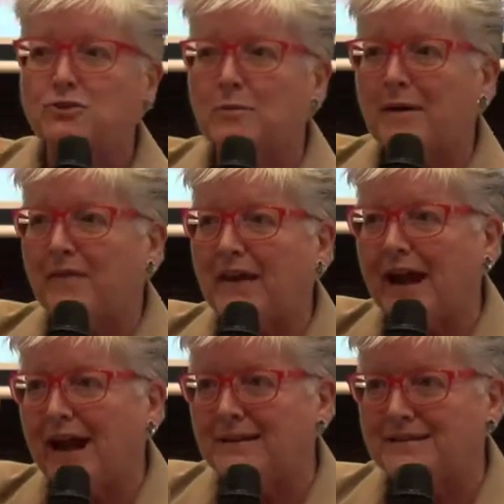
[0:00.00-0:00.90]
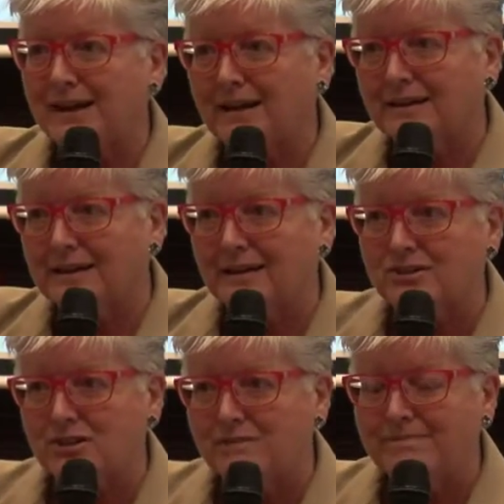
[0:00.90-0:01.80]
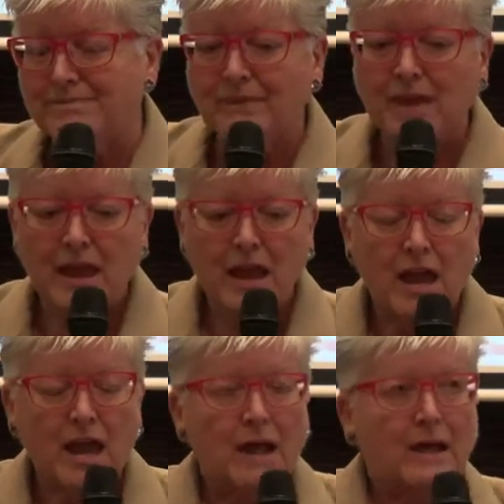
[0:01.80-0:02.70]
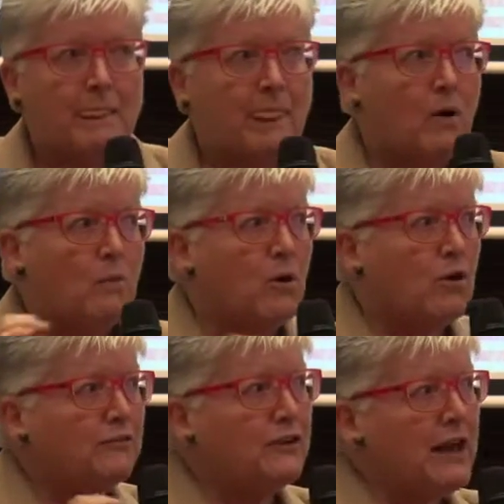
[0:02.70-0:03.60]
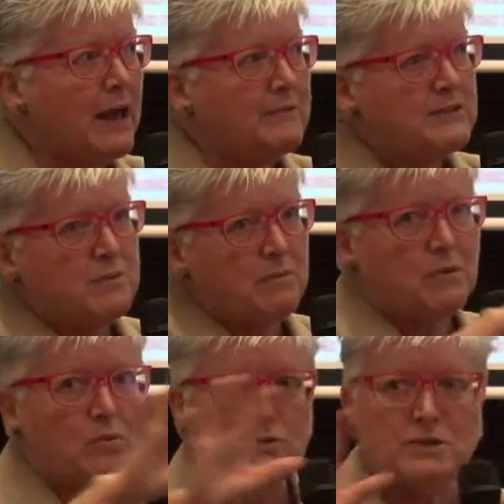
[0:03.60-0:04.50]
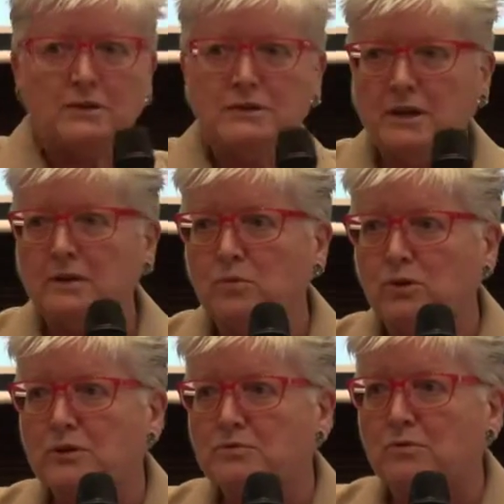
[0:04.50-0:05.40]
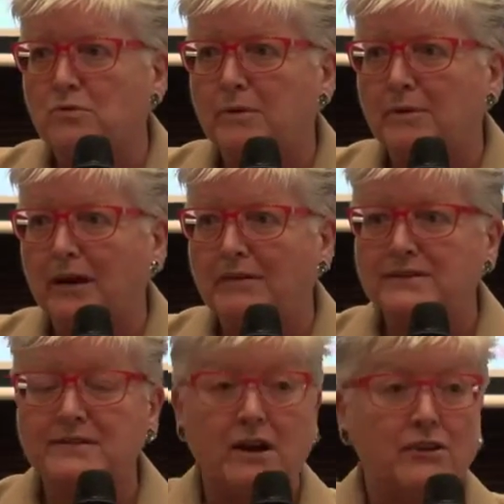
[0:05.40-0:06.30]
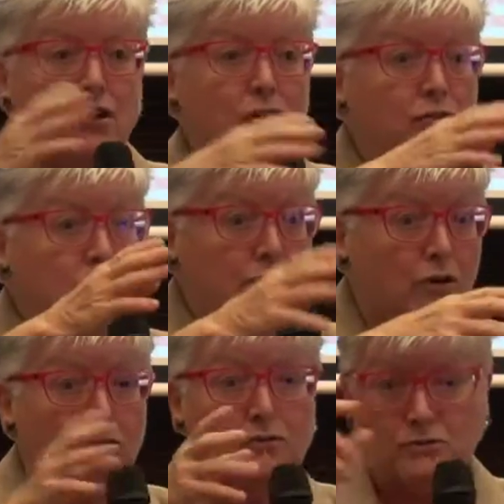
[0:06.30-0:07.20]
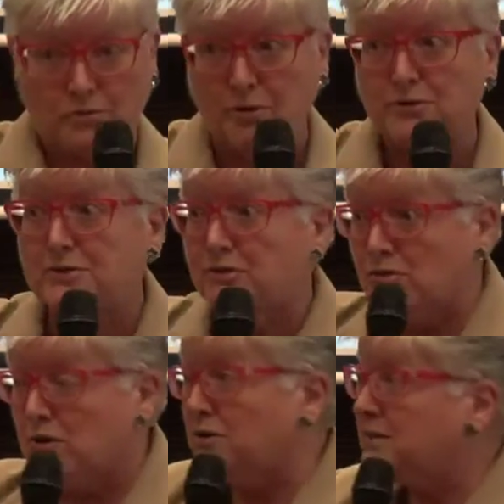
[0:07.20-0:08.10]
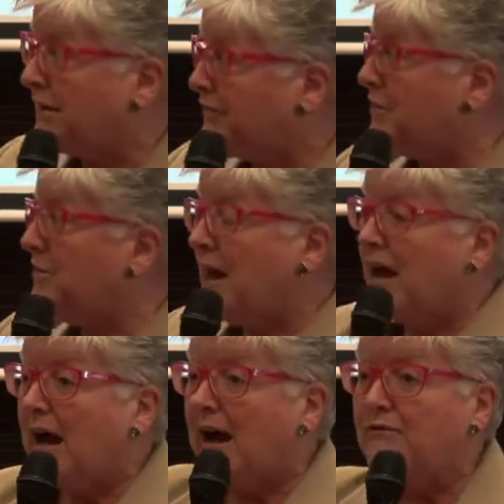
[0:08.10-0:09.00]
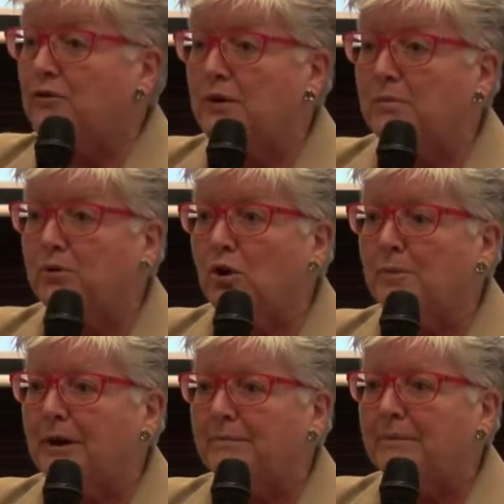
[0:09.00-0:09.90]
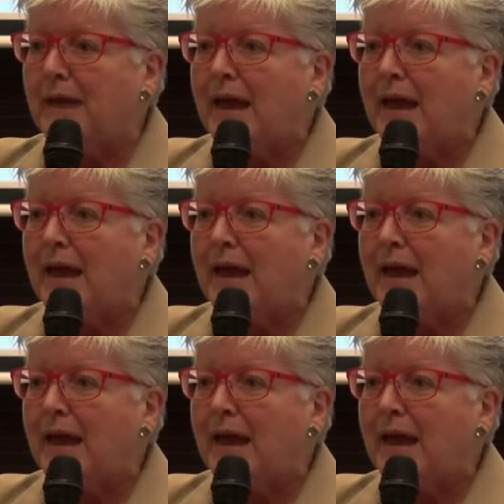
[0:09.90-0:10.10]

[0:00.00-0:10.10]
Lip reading: talk about that heart-to-heart connection, what often happens when we walk into a room like this, and I know you know your contact from a forward employment,